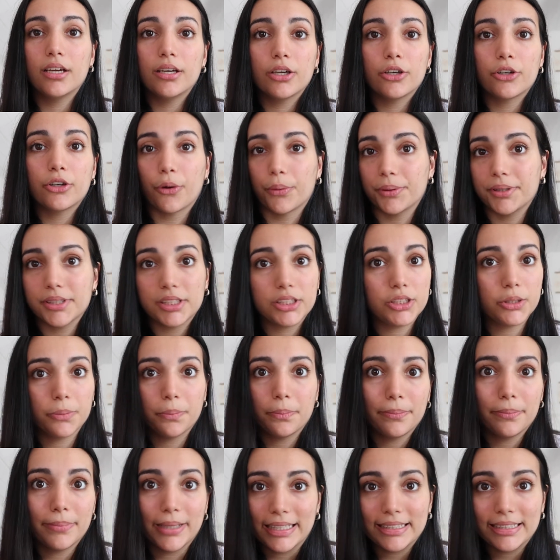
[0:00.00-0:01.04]
going to
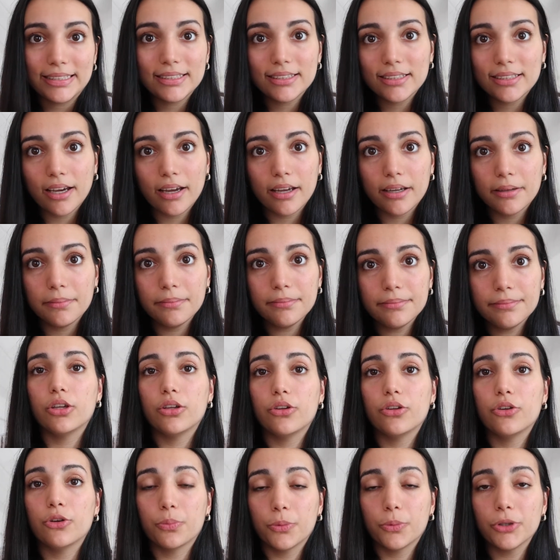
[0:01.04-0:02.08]
bed time.
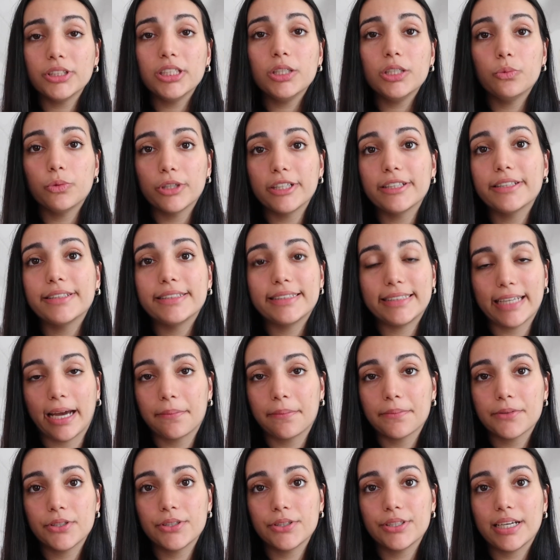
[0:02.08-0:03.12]
Your body will
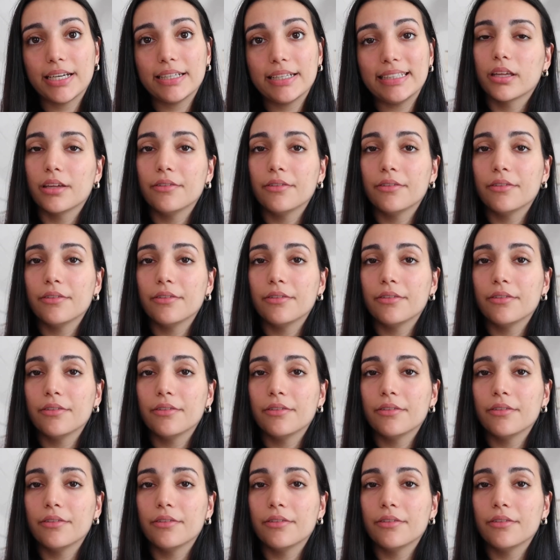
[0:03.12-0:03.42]
adapt to that,